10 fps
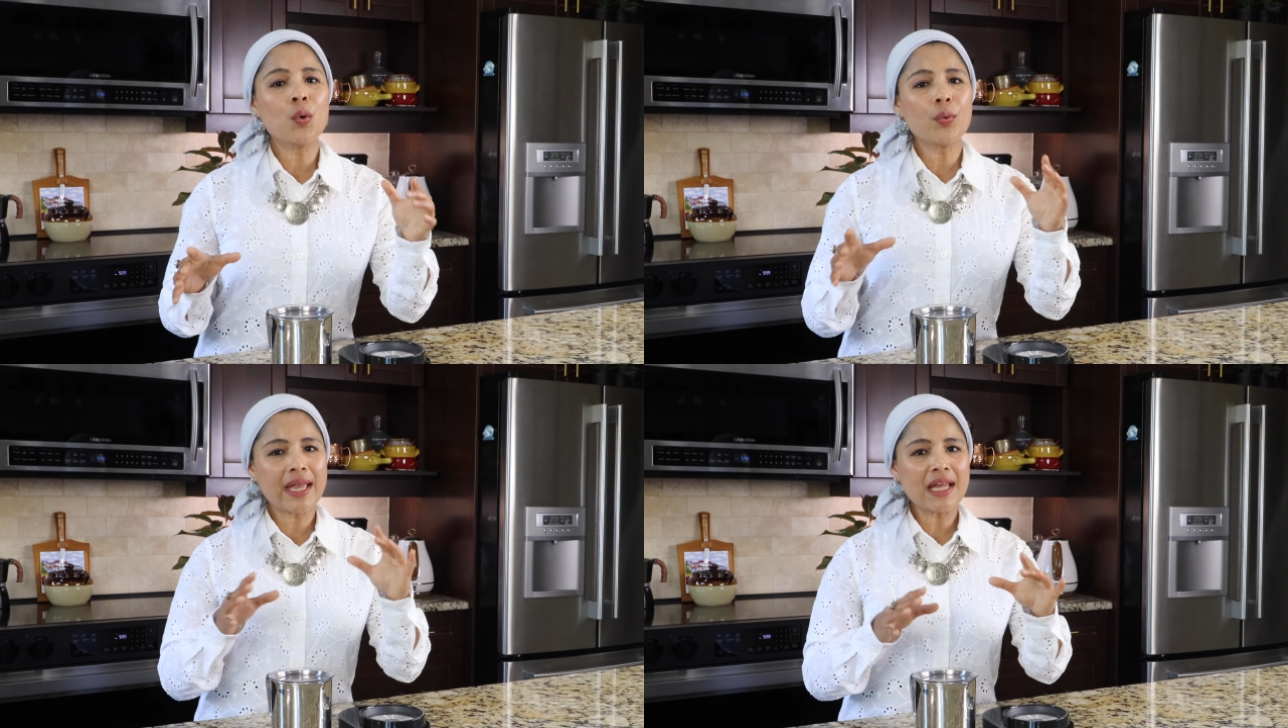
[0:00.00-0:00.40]

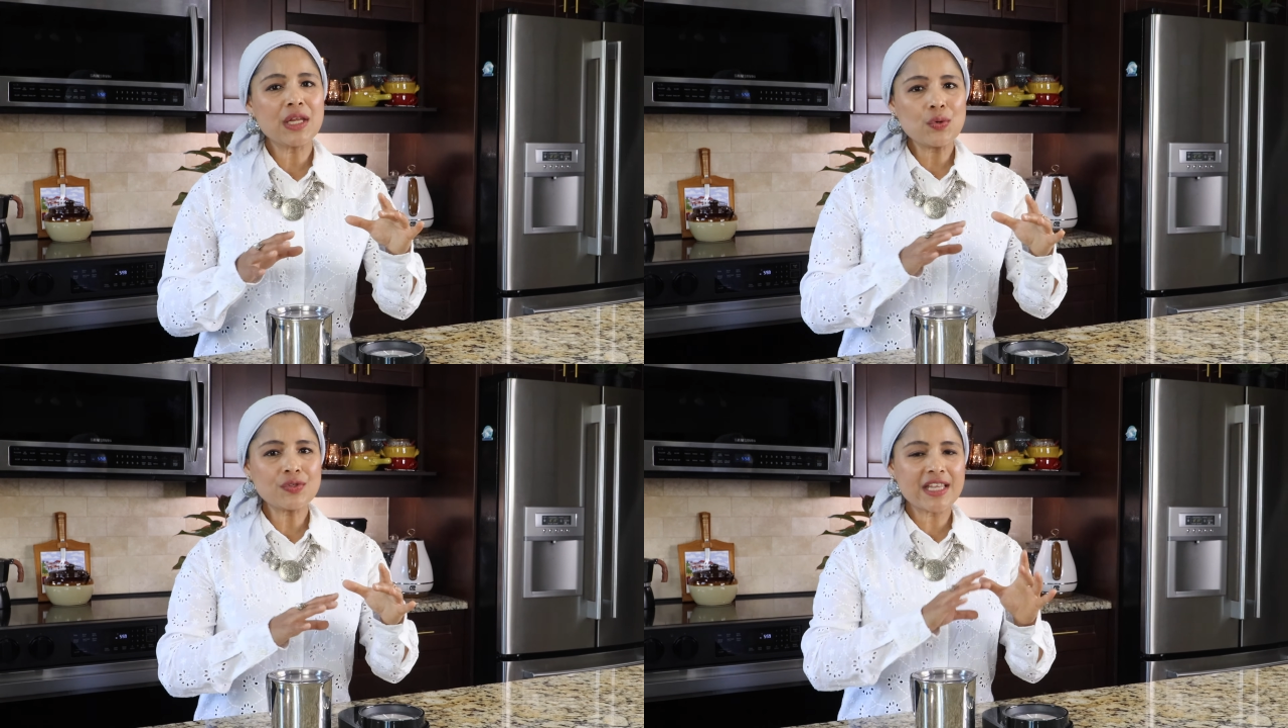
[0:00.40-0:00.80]
we can
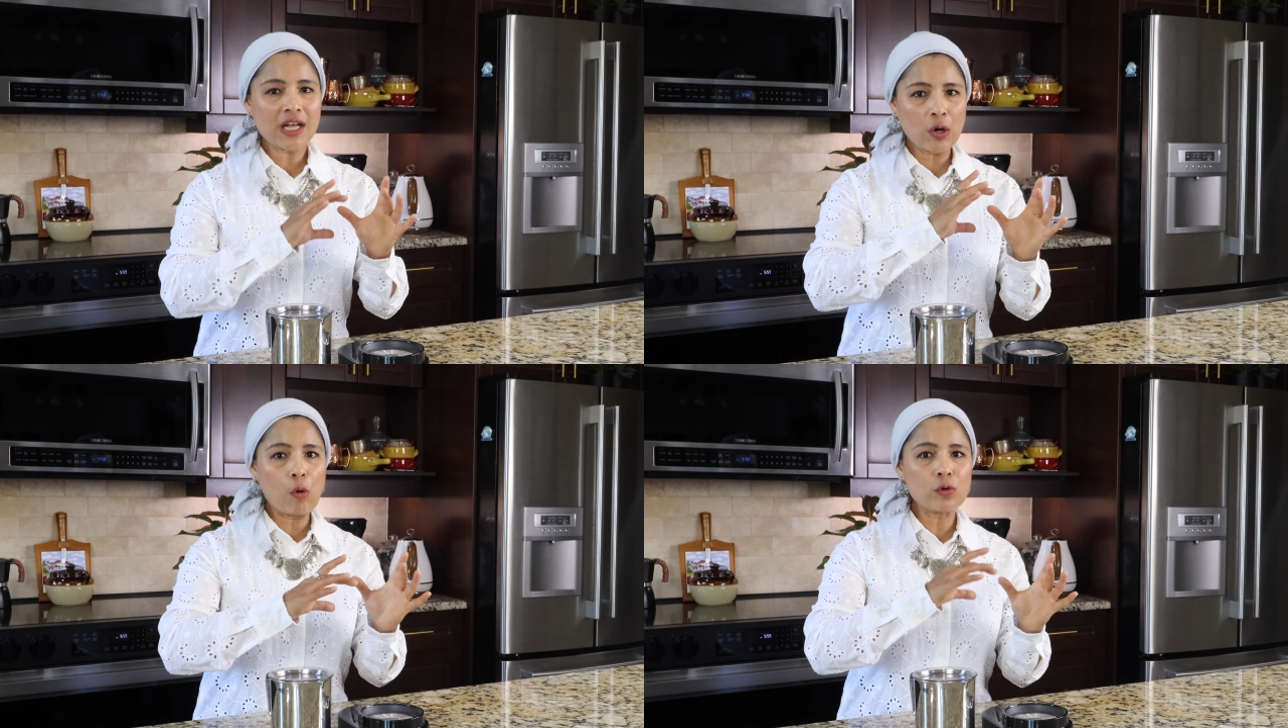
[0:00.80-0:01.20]
use the
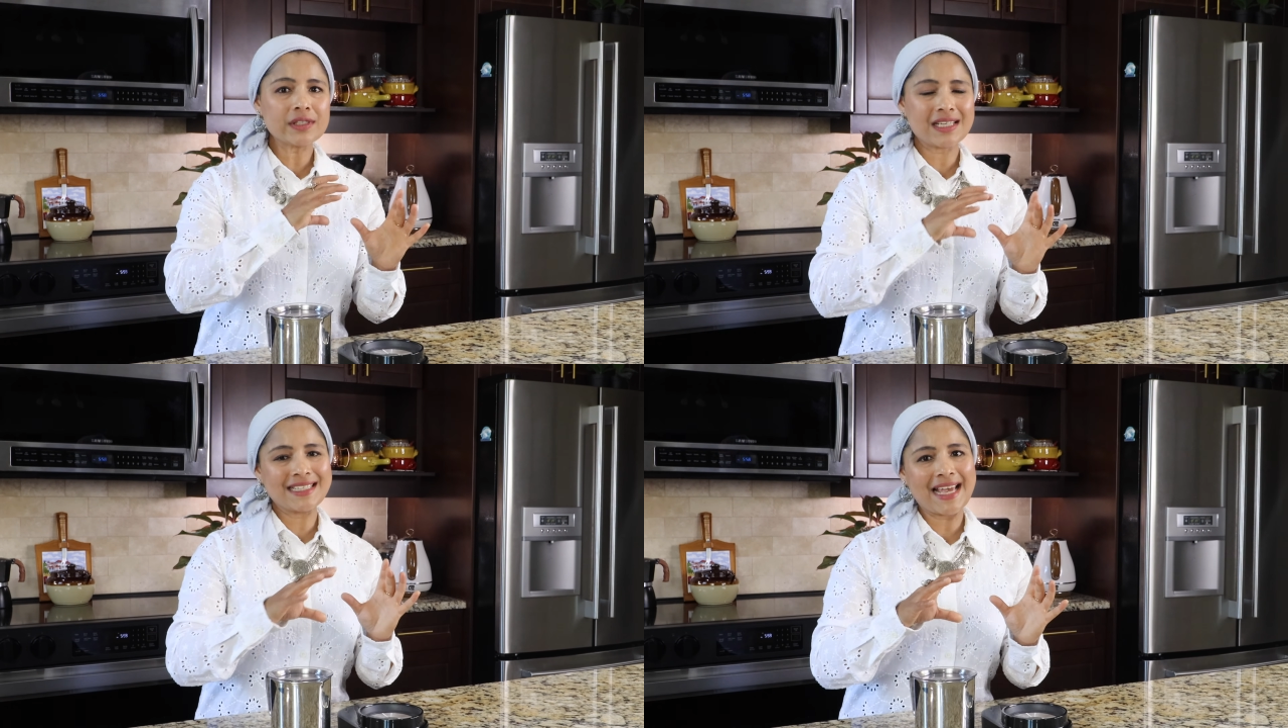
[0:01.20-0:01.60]

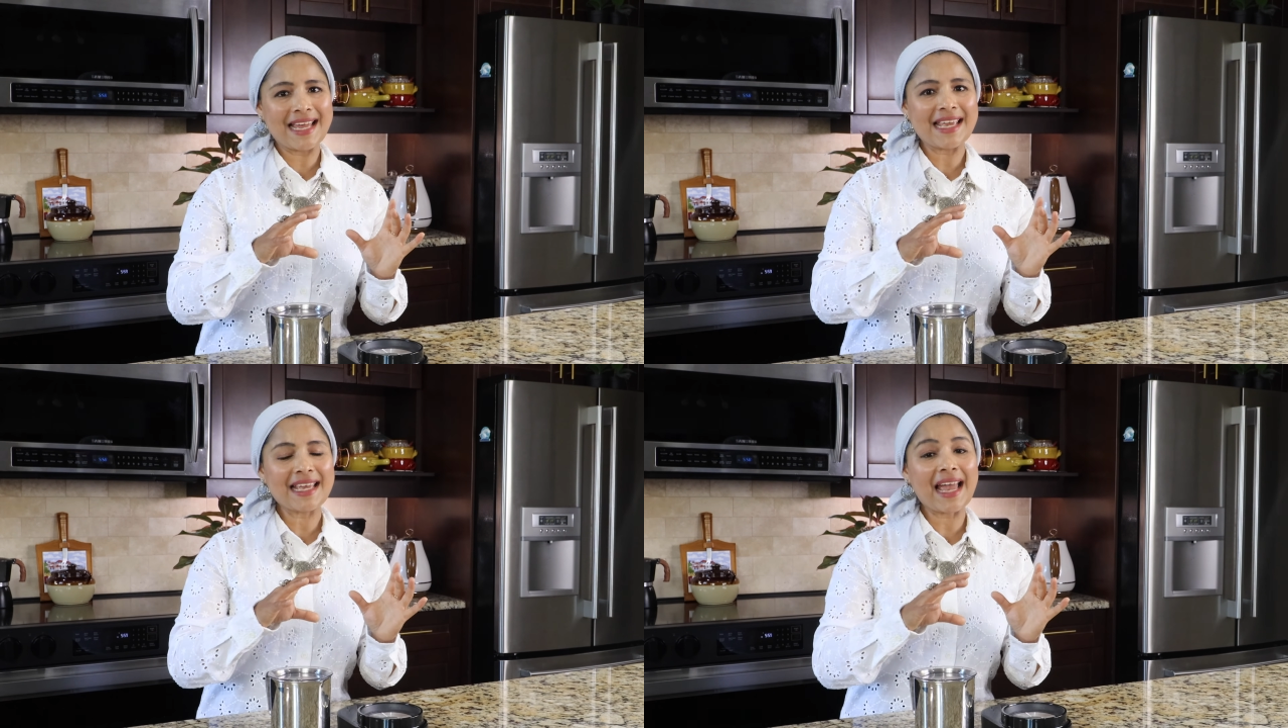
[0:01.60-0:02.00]
cold
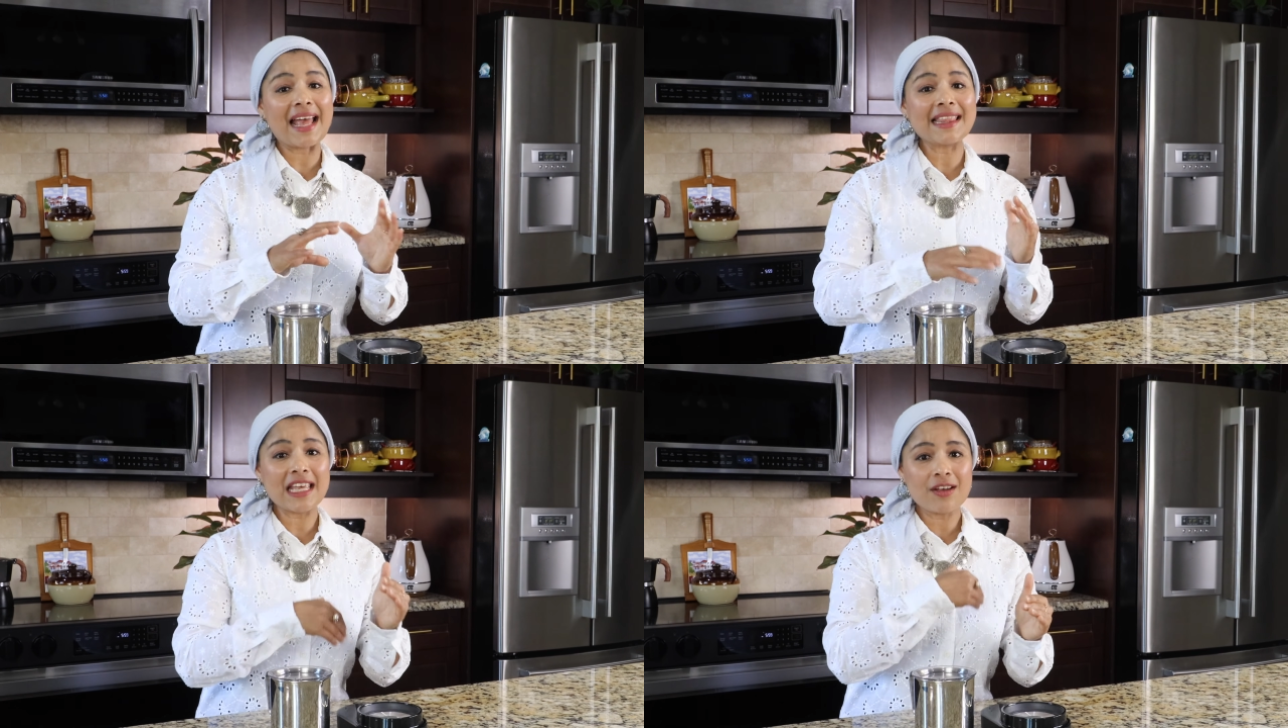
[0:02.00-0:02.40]
setting
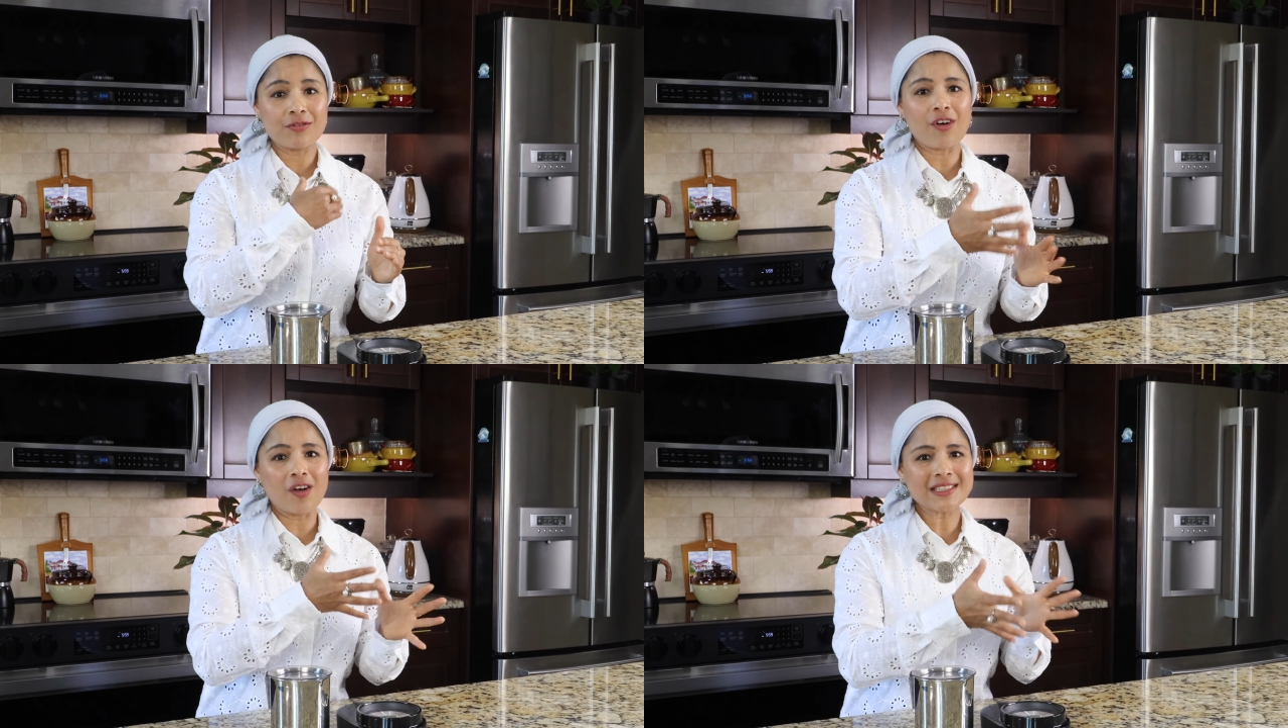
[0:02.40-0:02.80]
and the
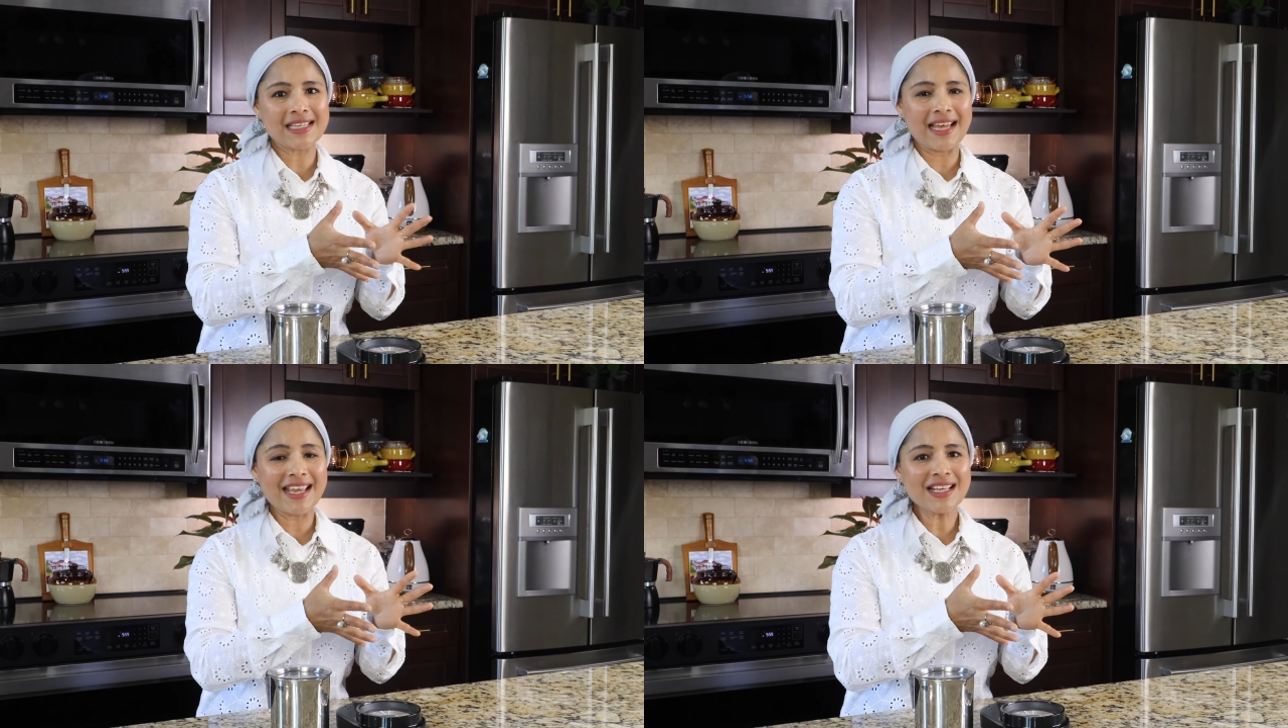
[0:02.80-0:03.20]
froth
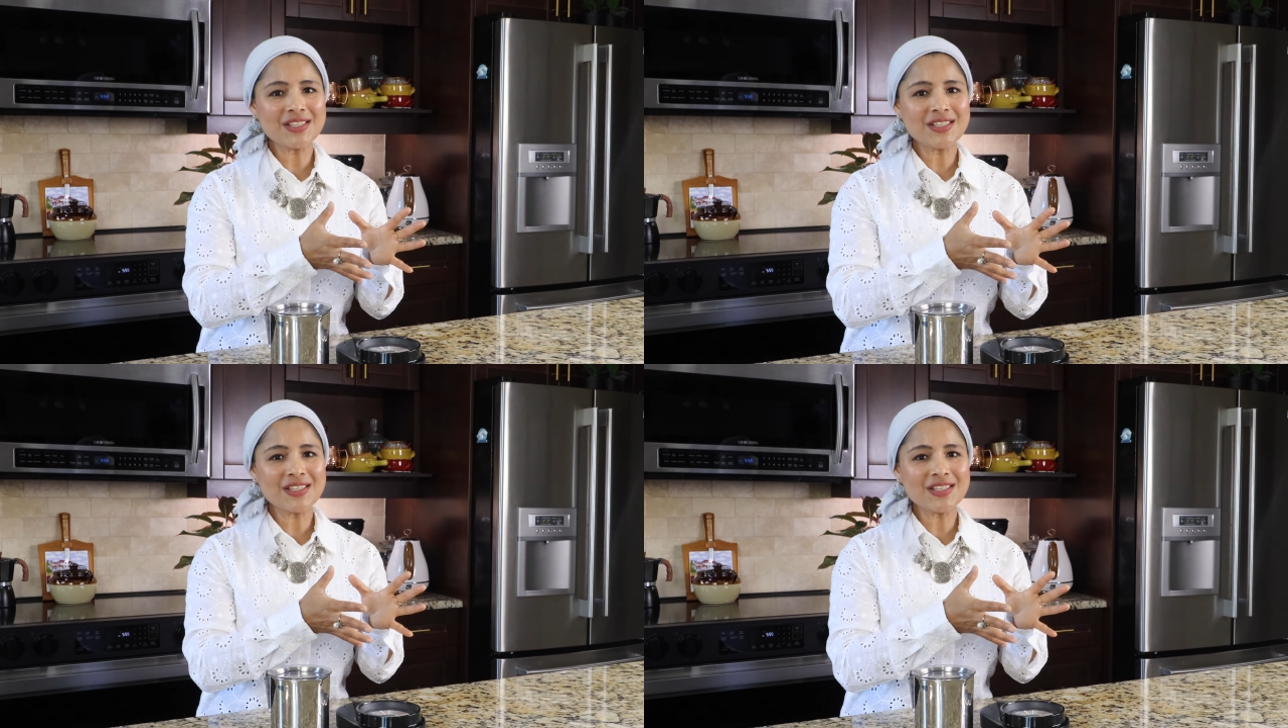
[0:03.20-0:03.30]
setting.